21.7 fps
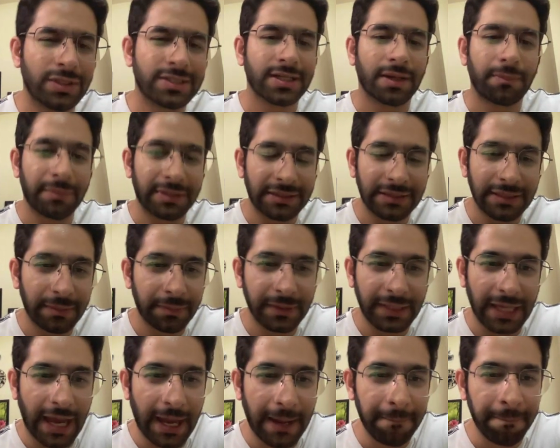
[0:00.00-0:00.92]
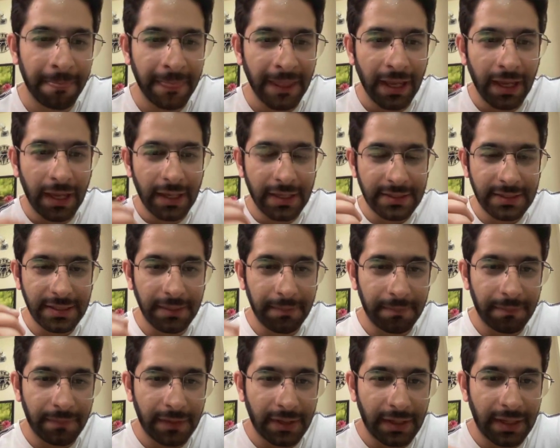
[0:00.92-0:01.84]
Iska matlab kya hai? See,
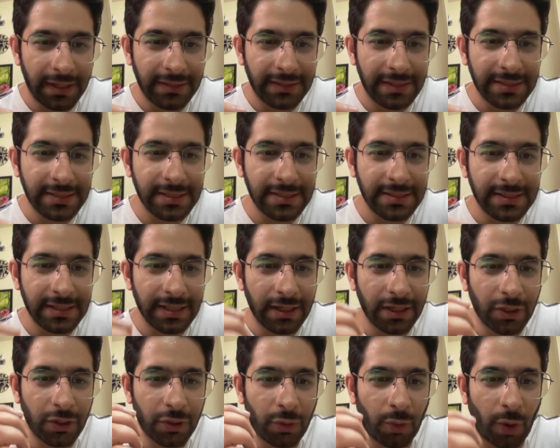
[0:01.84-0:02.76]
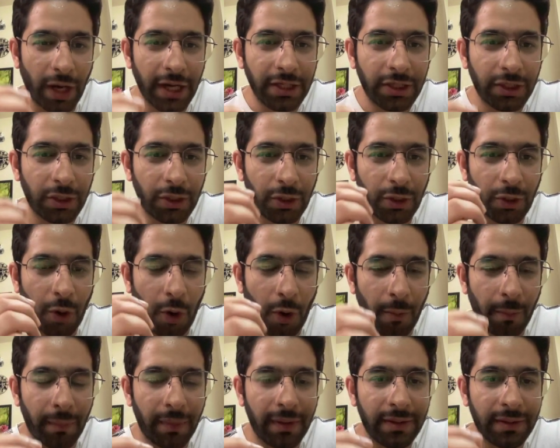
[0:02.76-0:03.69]
this is quite
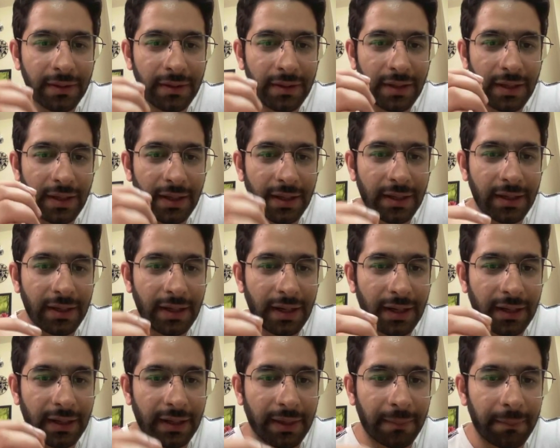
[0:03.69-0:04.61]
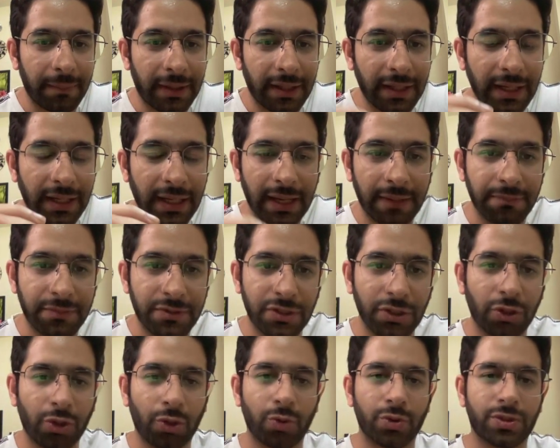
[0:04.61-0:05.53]
common in attempting
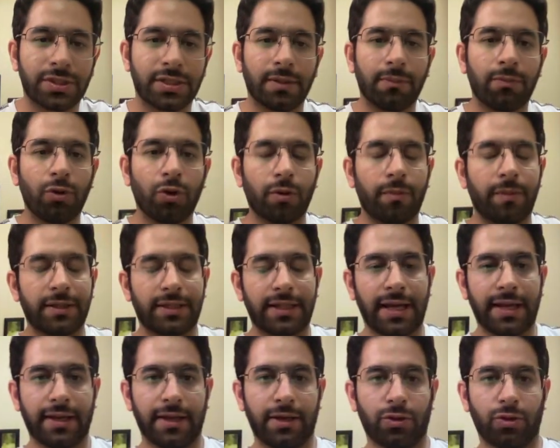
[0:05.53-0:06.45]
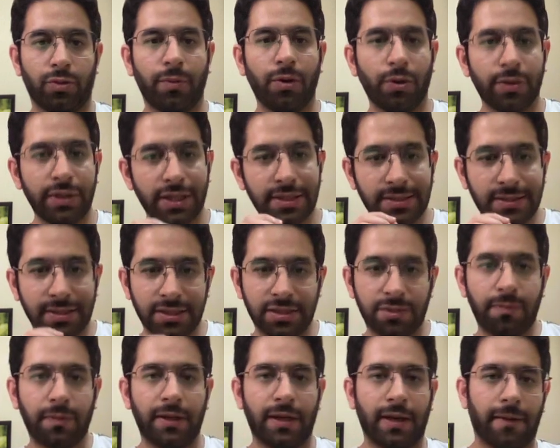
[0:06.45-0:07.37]
MCQs. Sab log batayenge tumhe, aur ye sach
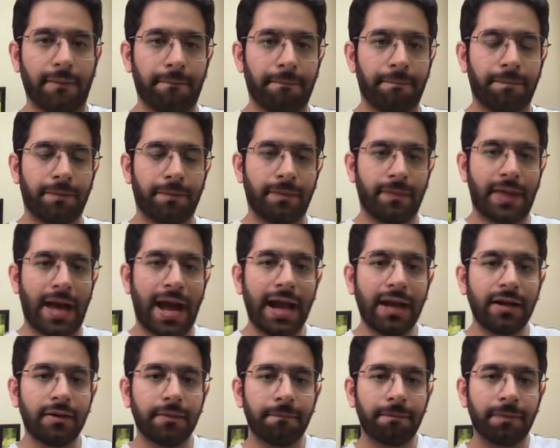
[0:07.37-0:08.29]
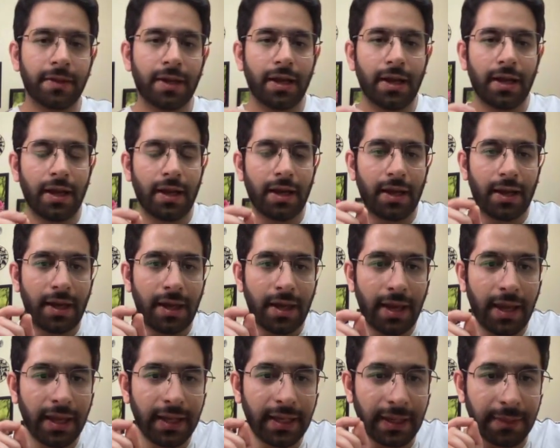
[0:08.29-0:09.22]
bhi hai,
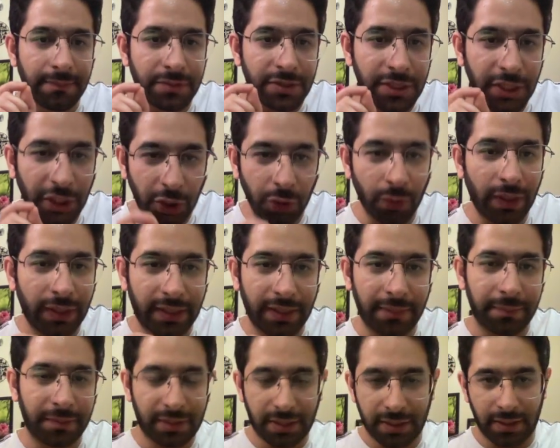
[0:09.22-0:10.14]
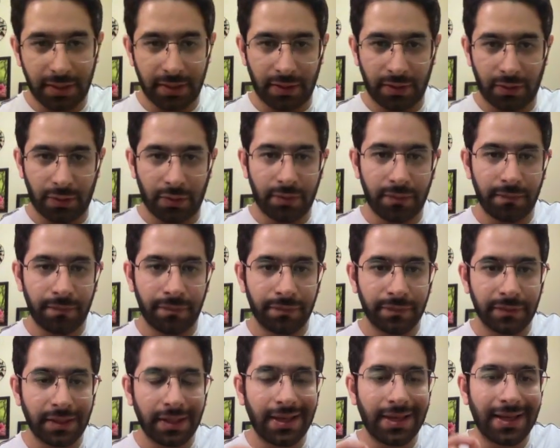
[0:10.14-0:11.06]
that ek MCQ attempt kar rahe ho,
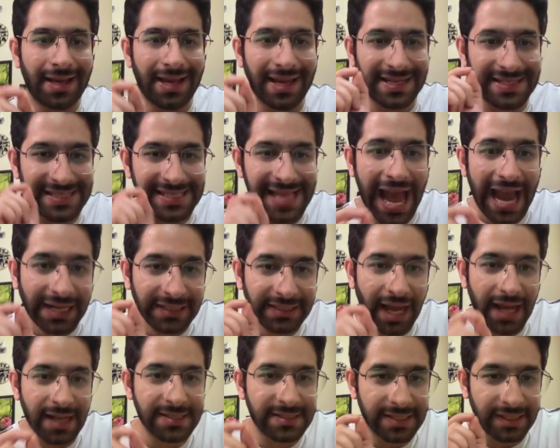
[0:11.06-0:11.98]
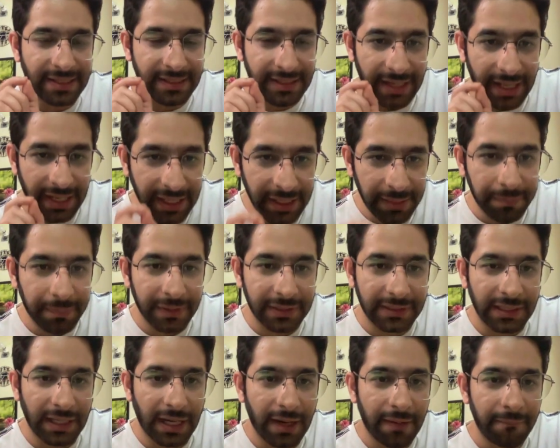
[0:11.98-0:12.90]
exact answer nahi
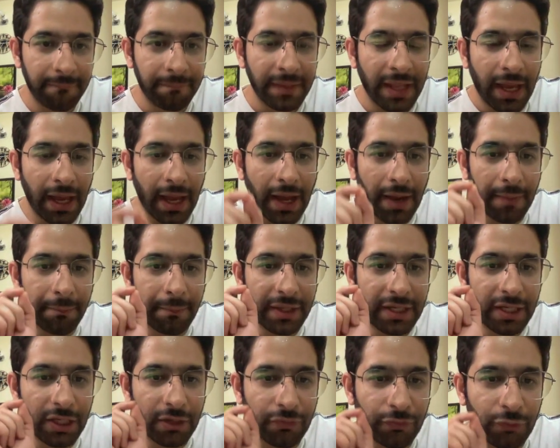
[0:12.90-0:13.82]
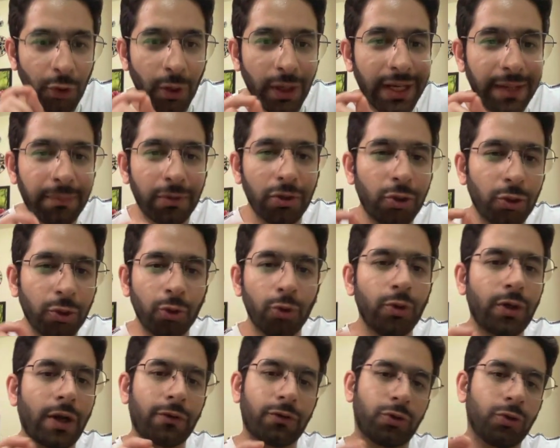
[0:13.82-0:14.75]
pata, but if you are able to
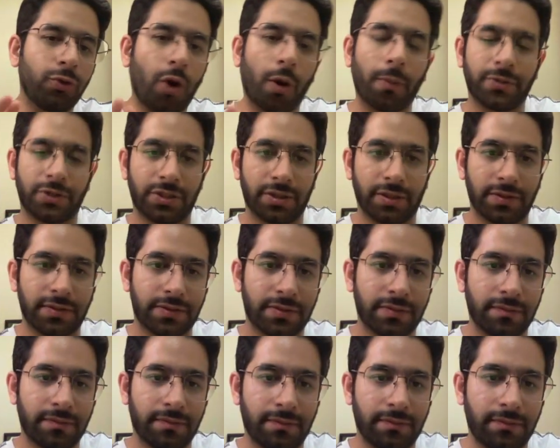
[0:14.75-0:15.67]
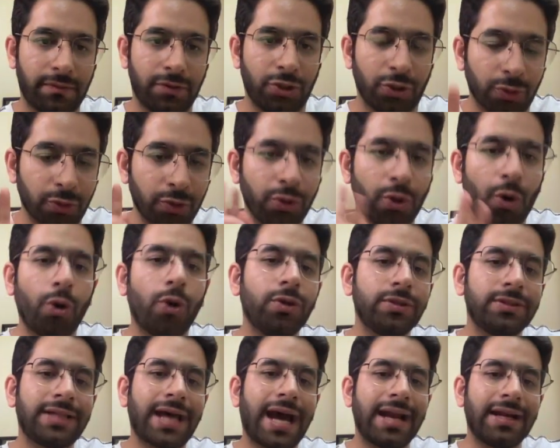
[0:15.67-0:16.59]
rule out two options, you know
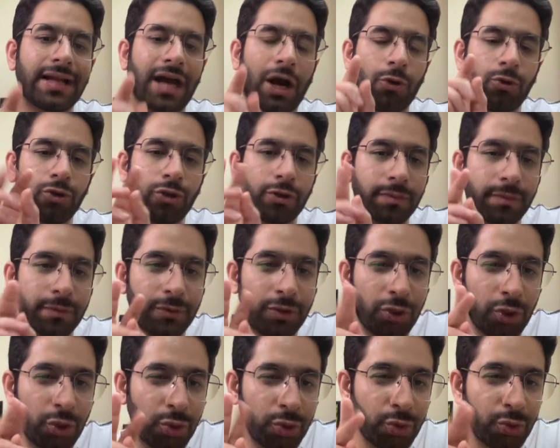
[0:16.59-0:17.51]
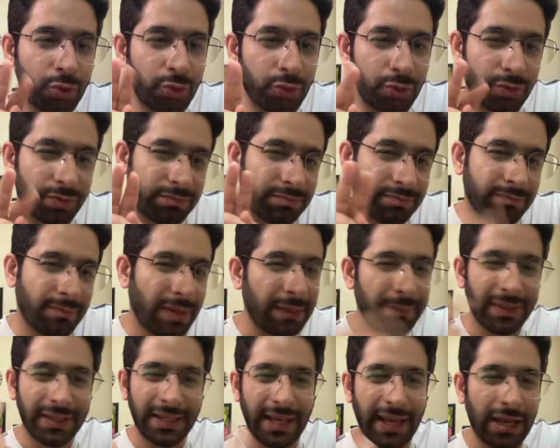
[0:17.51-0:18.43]
that out of two,
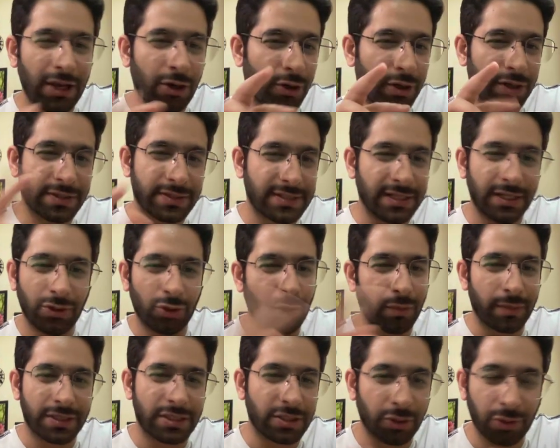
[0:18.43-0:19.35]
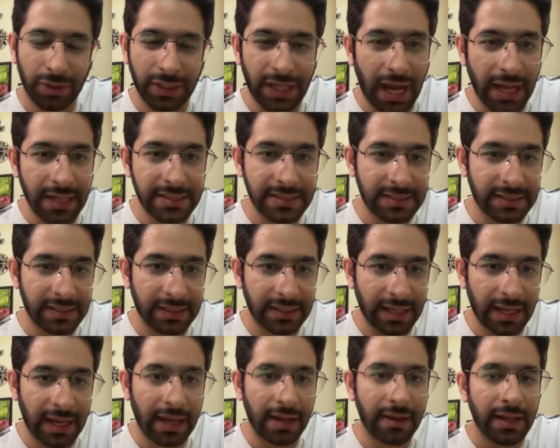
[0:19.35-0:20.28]
maybe A or C, do mein se koi answer
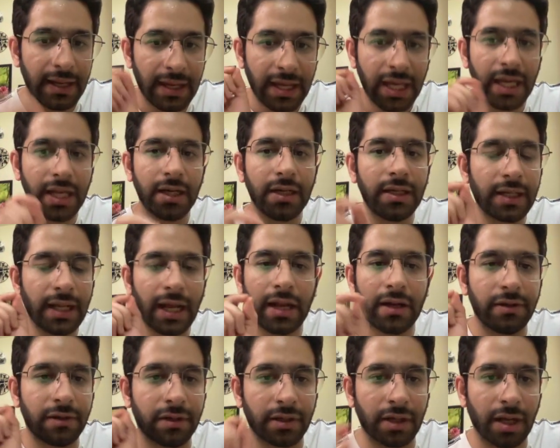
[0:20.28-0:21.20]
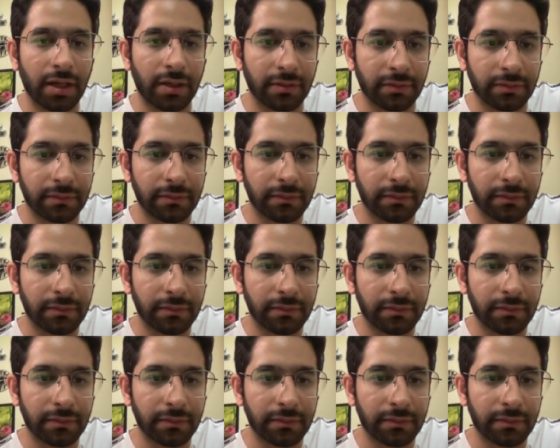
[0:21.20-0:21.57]
hai, hit and run.